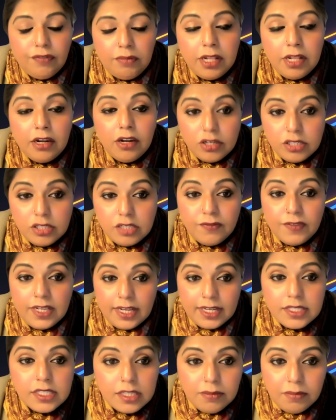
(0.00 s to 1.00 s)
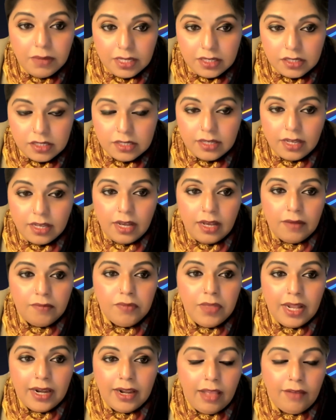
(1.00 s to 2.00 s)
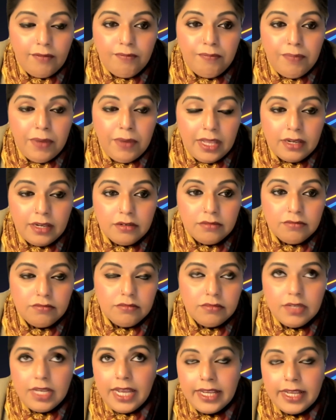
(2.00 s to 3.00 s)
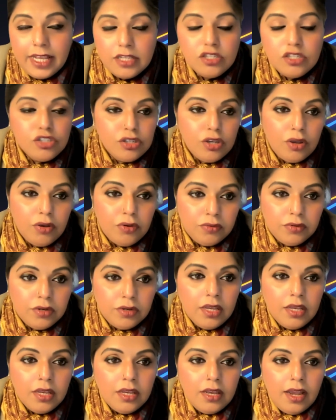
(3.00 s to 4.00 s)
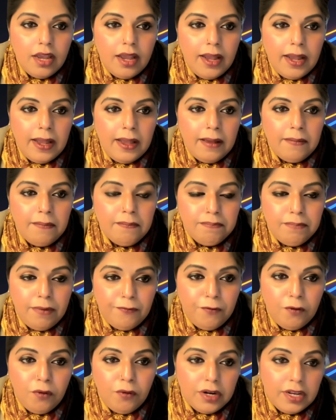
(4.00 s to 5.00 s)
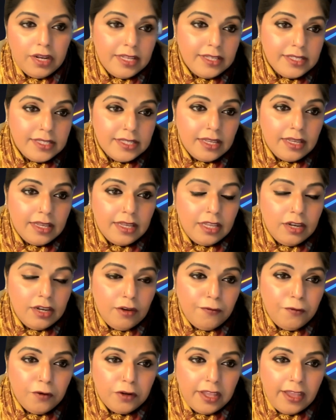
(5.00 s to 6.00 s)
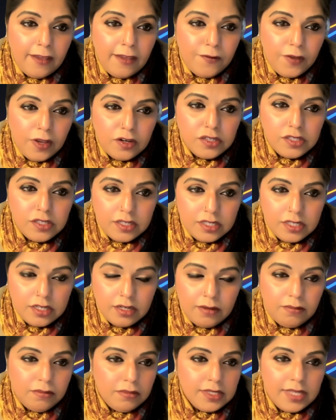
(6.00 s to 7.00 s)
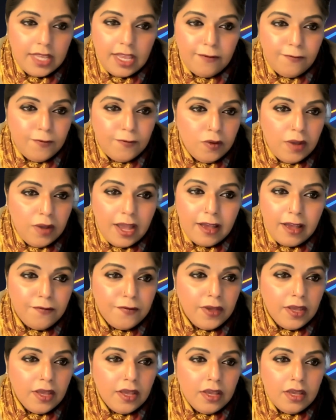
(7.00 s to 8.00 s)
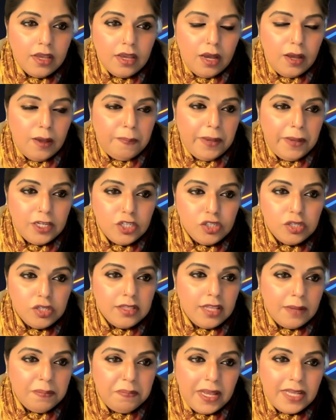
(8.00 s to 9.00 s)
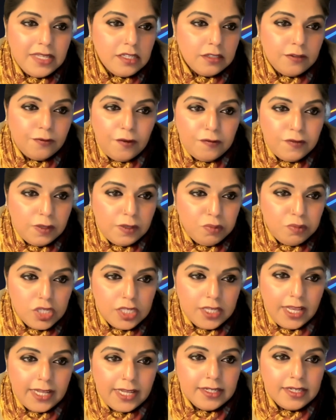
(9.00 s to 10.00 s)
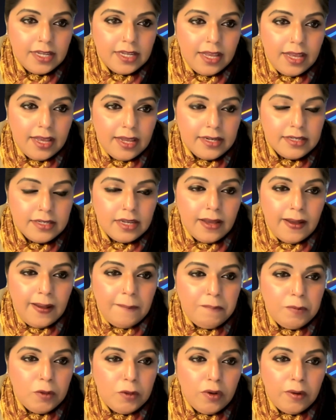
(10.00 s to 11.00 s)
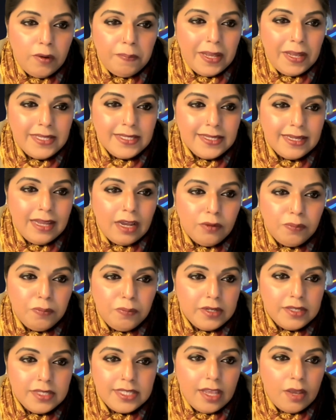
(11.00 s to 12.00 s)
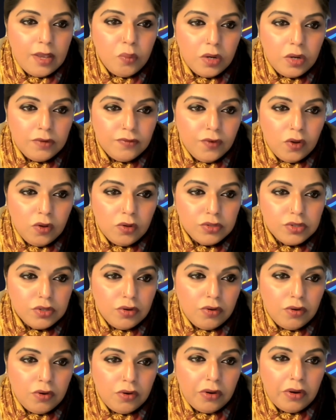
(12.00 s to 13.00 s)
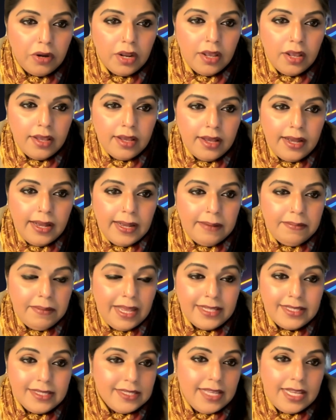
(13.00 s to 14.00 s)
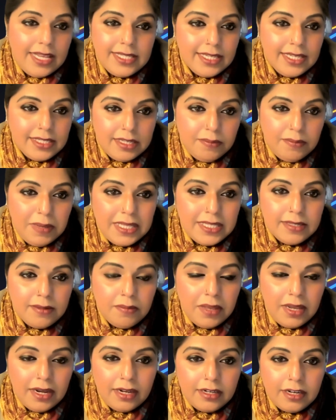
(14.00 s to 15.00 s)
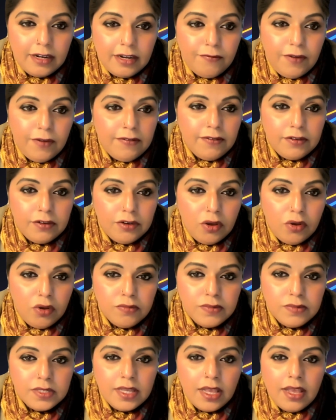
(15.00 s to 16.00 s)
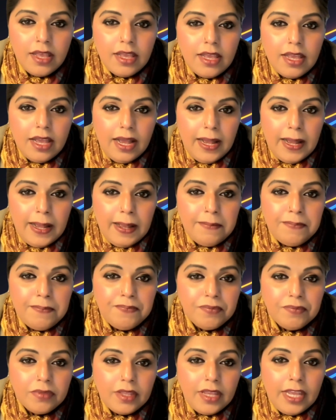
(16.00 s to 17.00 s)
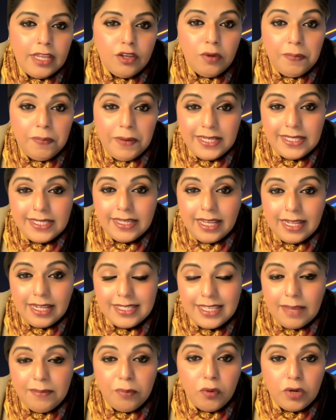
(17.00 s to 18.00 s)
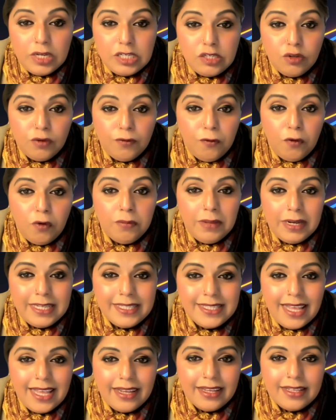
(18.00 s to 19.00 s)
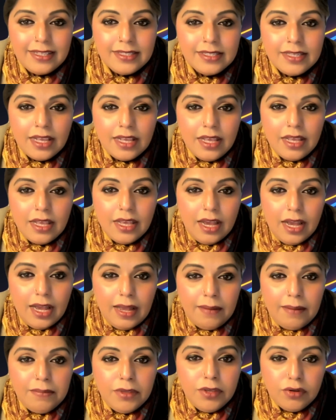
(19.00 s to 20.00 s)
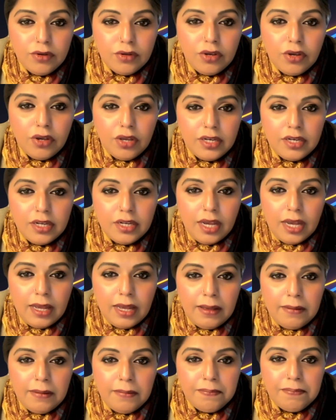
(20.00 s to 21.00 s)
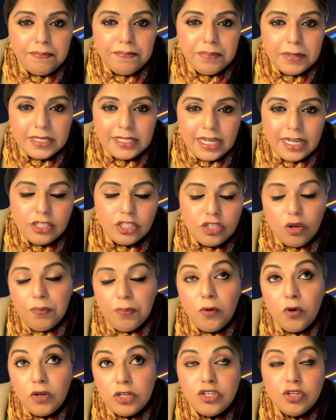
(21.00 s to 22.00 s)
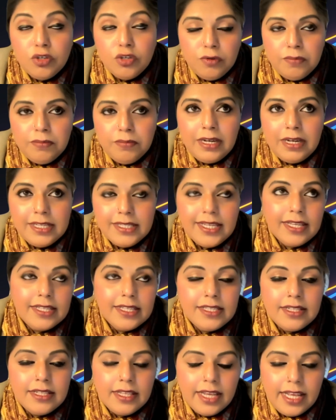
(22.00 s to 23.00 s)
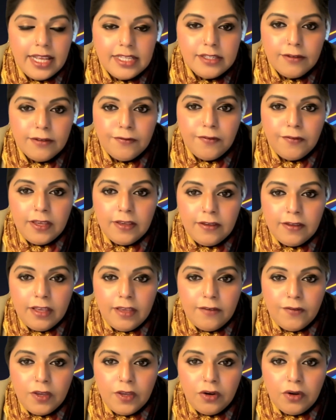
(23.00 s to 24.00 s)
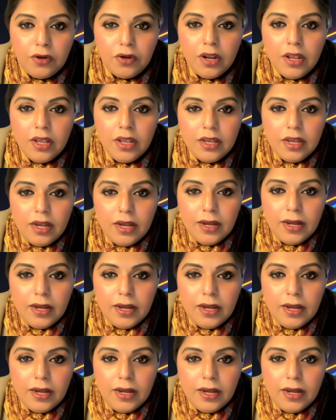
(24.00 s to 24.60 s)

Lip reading: least from the longevity estimates that have been, I guess, shown before, it's for the AVR system. Say if you have a patient that paces 50% and you're pacing output, say 1 volt or at say 60 beats a minute, 500 ohms. And you're pacing at, say, 0.24 milliseconds, you could potentially, or 0.2 milliseconds in the case of AVR,